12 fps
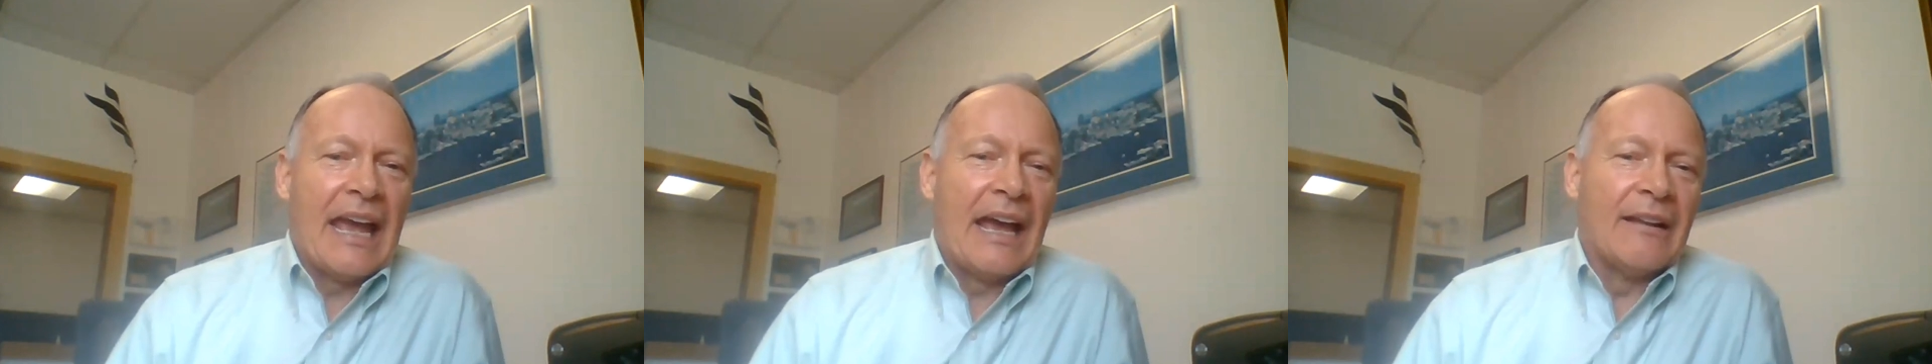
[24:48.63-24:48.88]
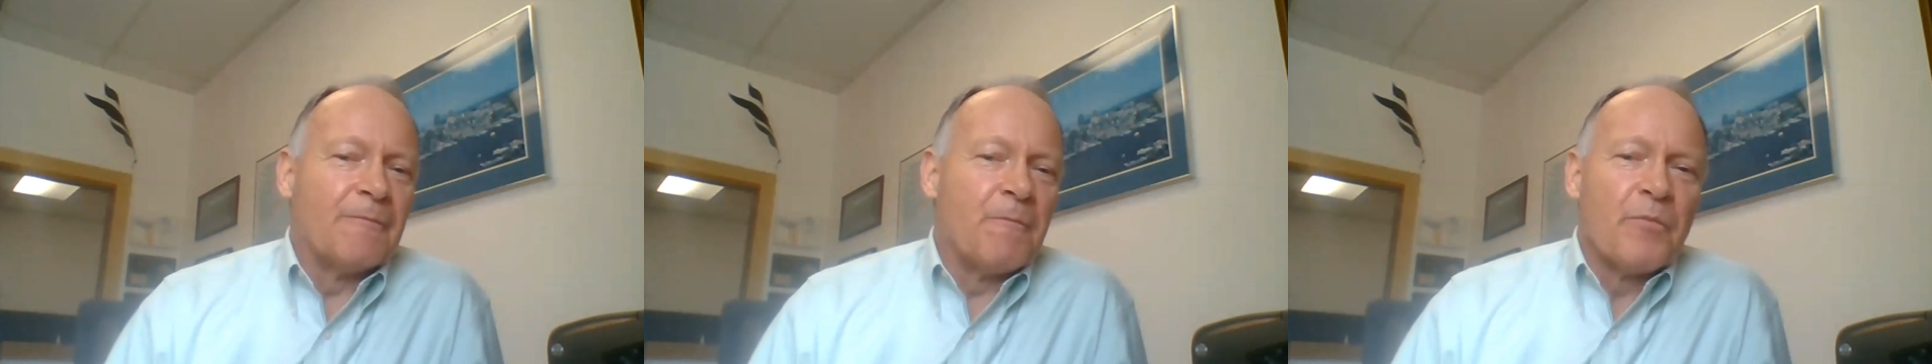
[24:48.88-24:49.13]

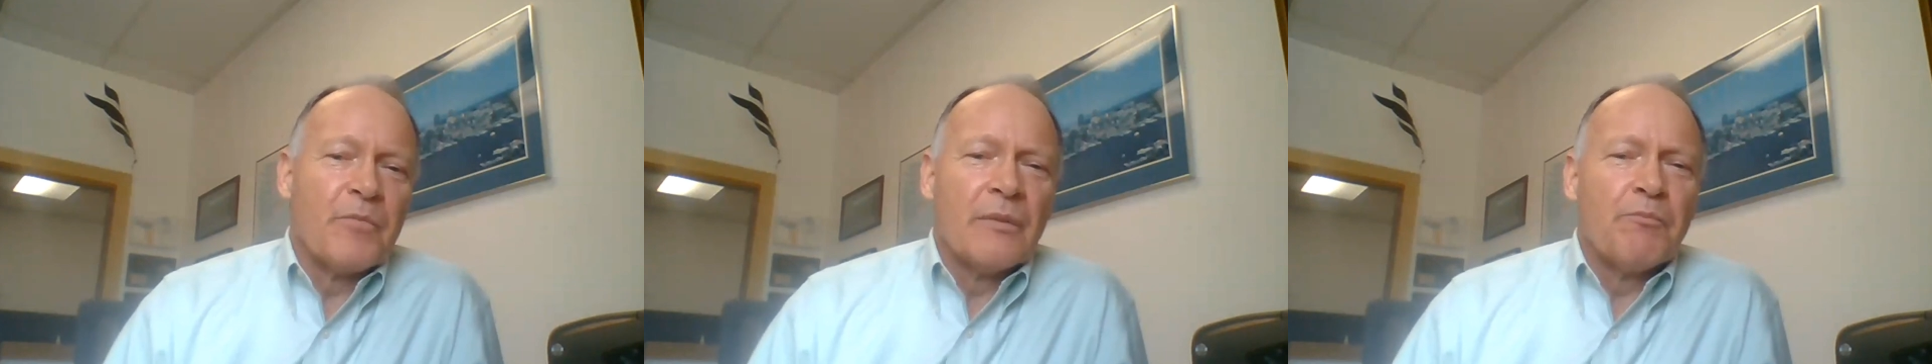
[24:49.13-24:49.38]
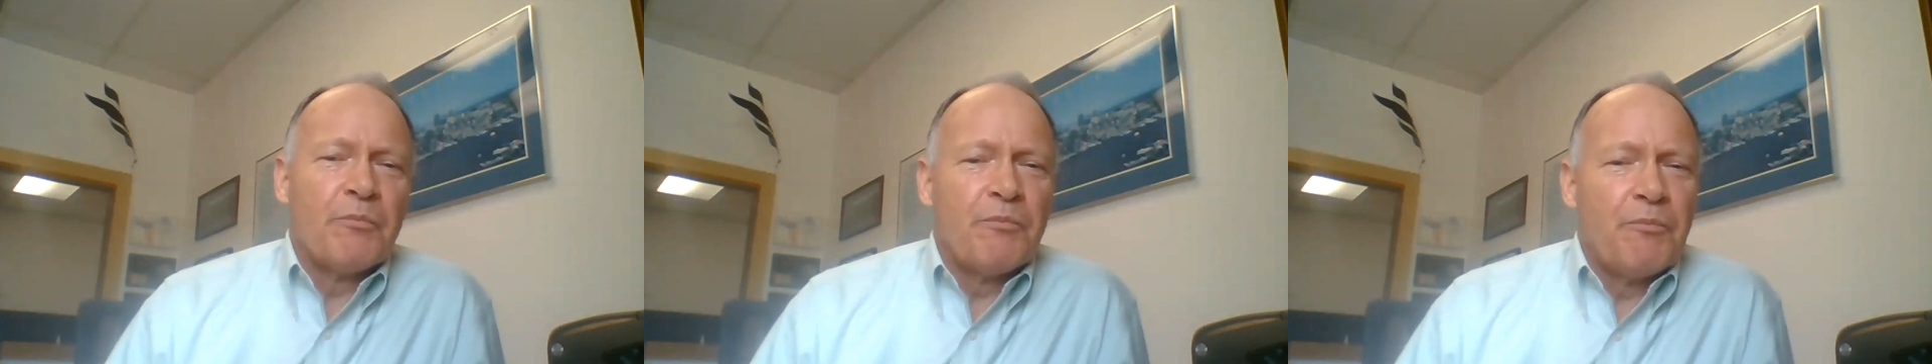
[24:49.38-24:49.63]
And
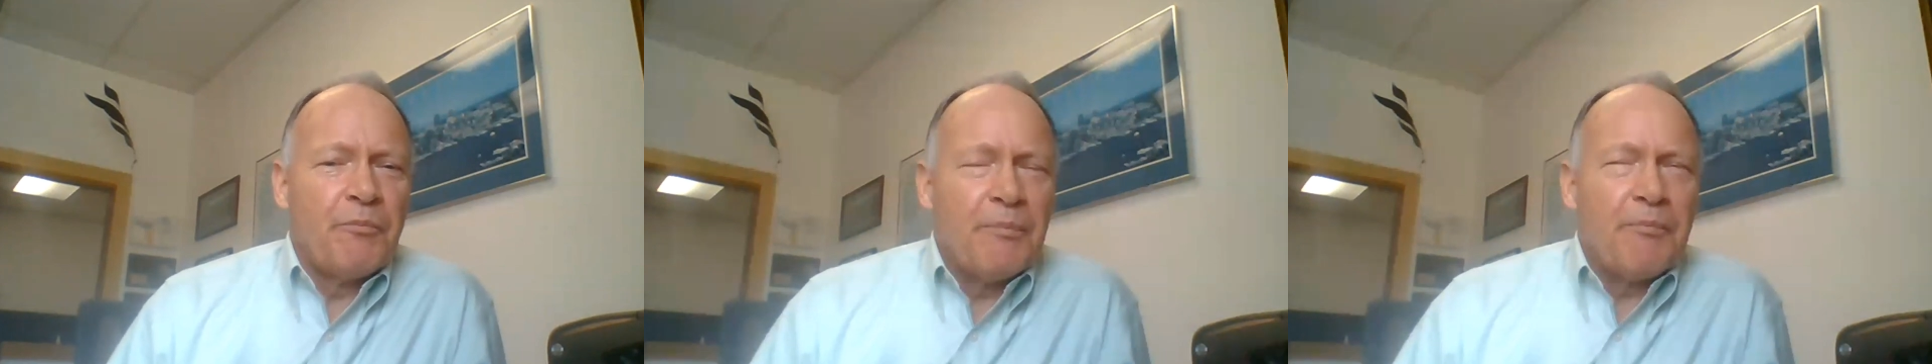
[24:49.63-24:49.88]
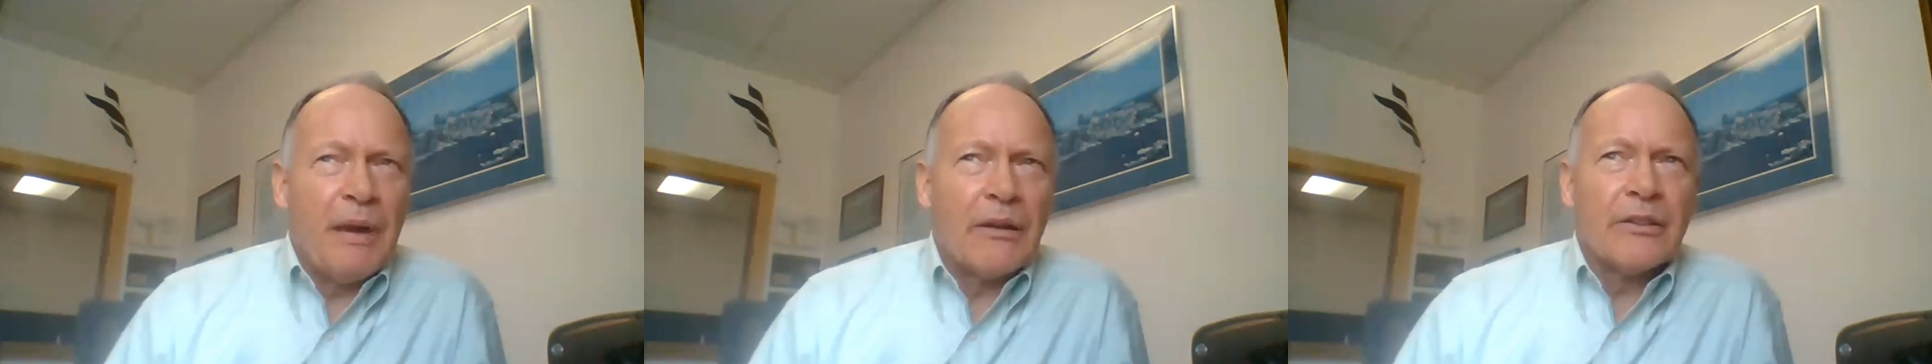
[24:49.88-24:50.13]

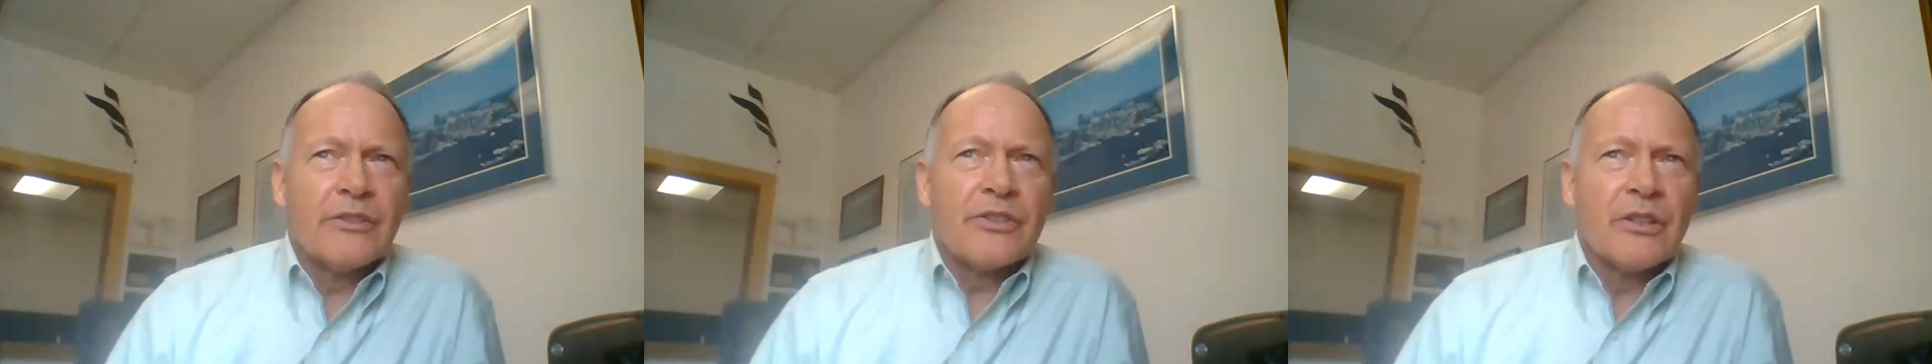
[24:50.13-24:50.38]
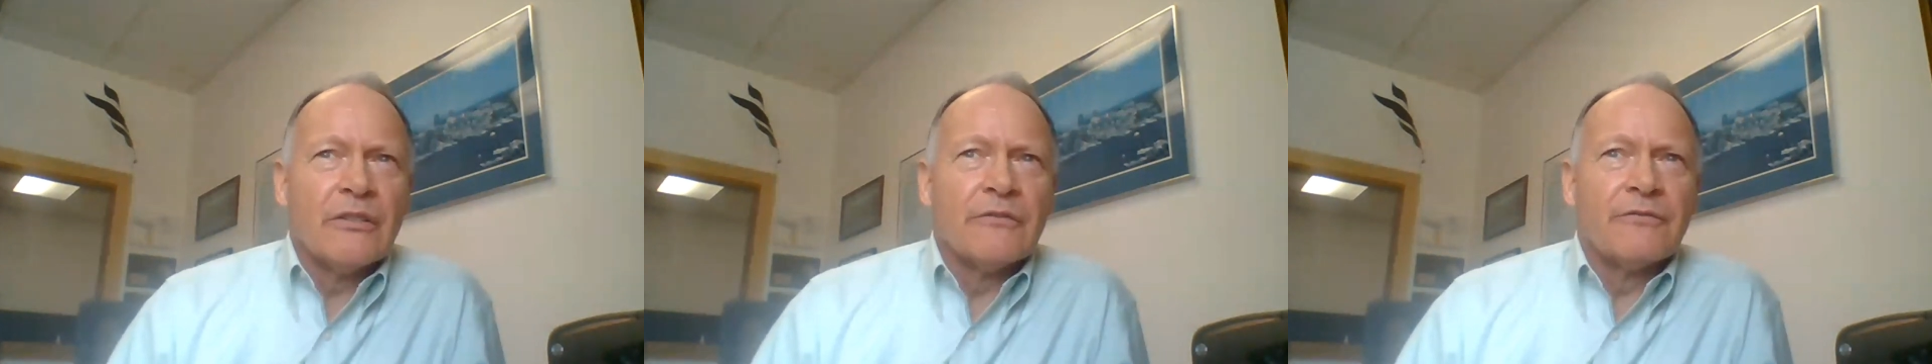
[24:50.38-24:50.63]

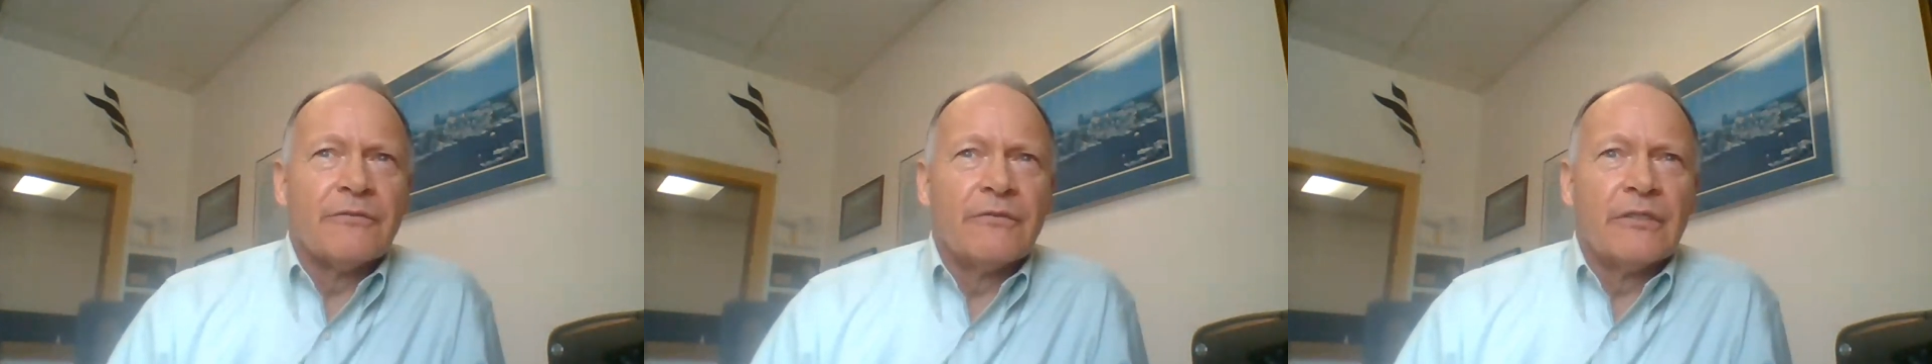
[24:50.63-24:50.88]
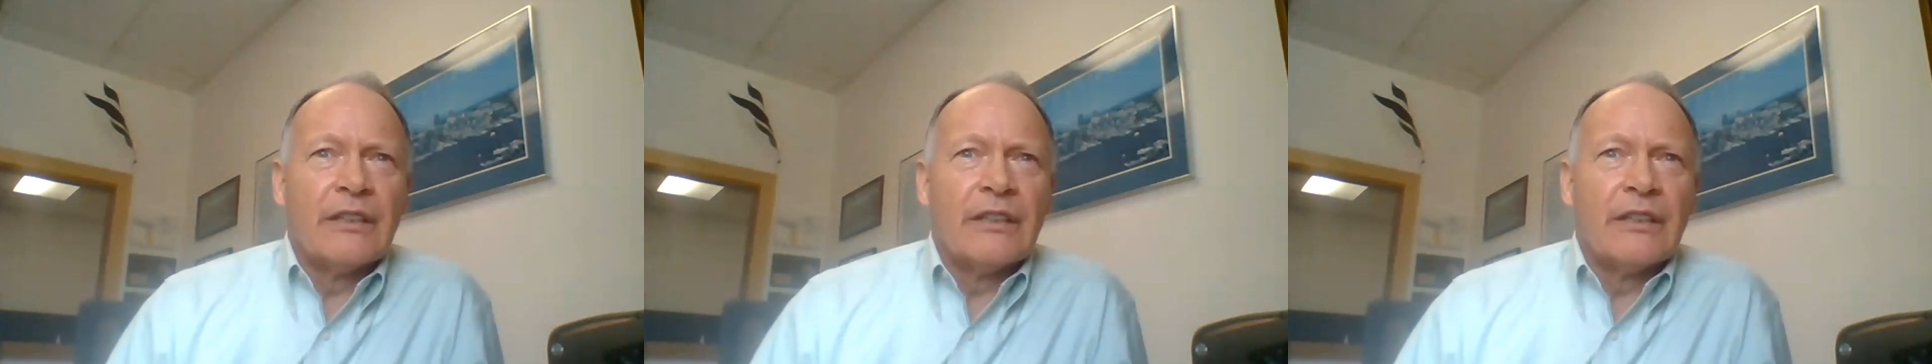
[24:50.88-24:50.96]
parents of